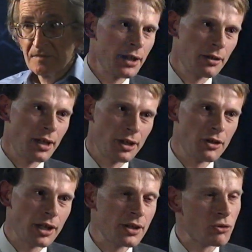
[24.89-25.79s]
Well,
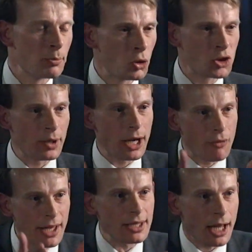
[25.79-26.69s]
I don't get these reports,
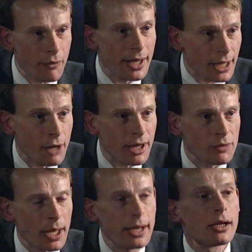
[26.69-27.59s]
but I
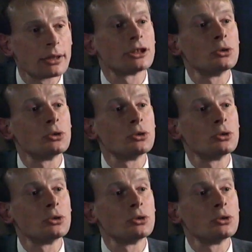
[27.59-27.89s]
read many